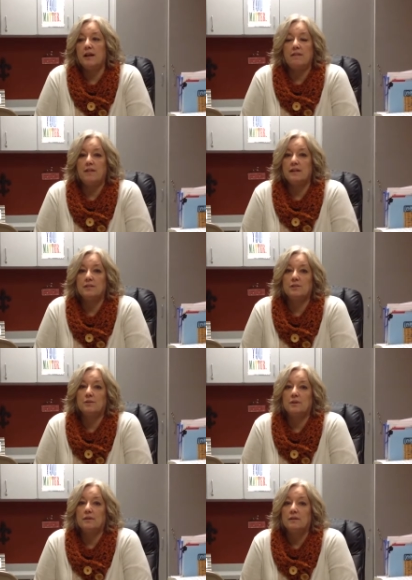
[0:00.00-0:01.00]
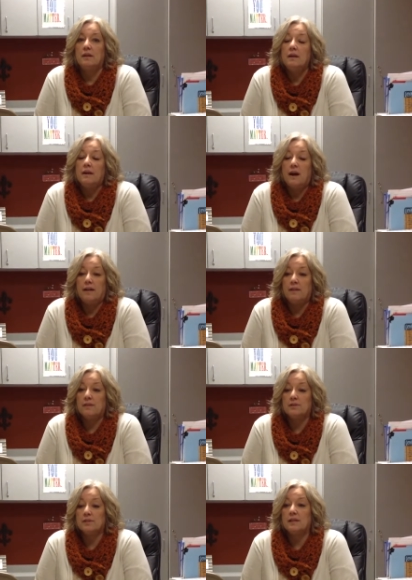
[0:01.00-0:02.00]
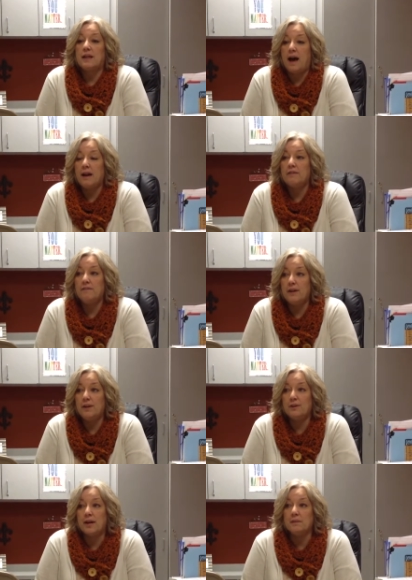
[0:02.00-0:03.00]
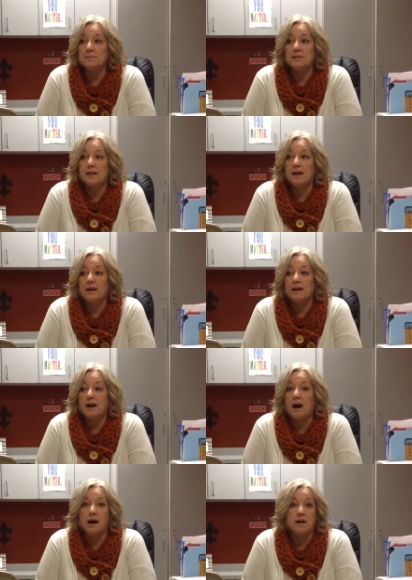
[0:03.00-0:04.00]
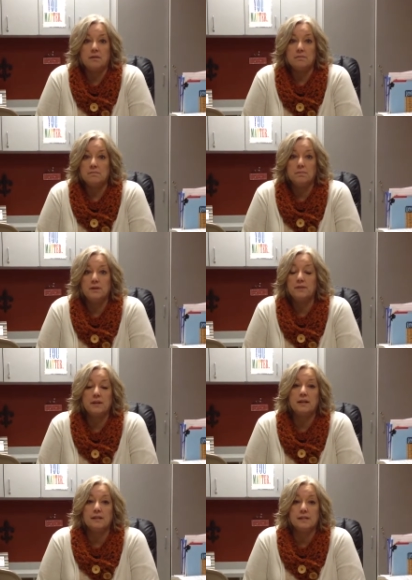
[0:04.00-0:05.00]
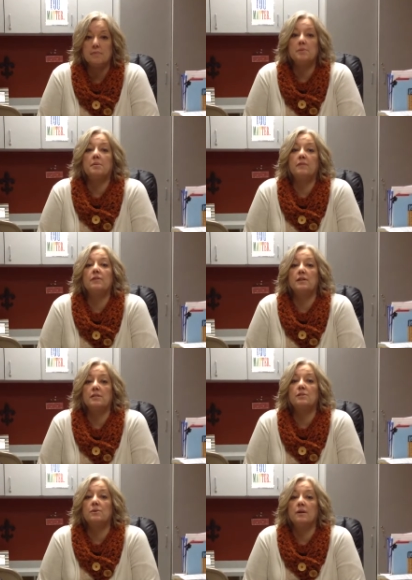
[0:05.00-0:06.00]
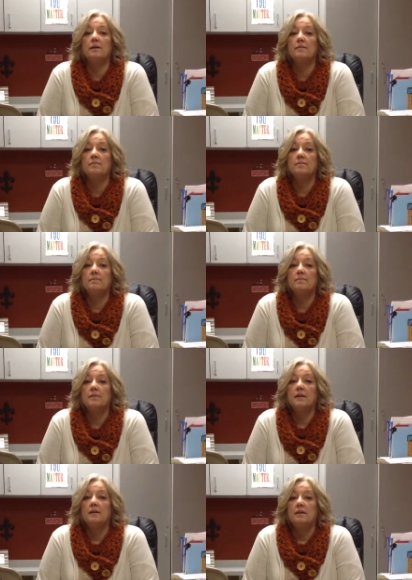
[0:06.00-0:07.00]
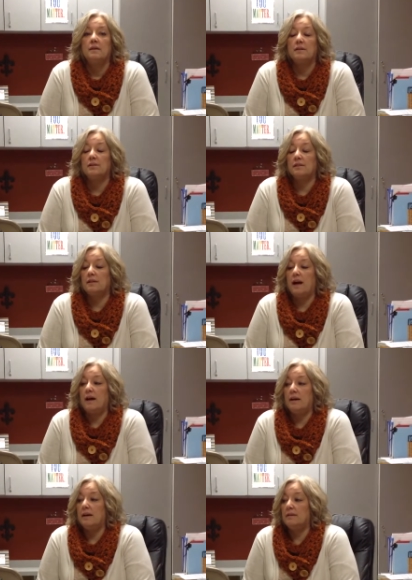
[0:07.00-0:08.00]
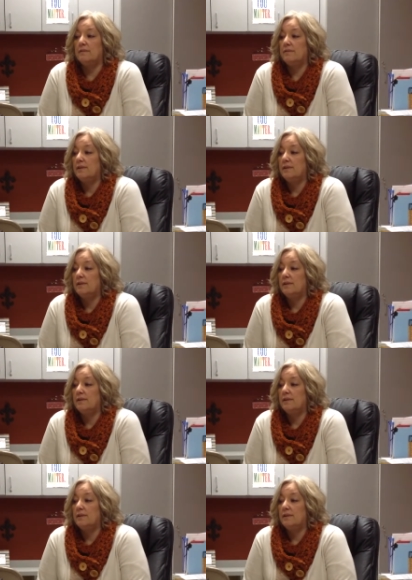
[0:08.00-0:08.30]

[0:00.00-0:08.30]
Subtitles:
have that in school. I think there's a lot of video games that are perfectly acceptable for in school. There's a lot of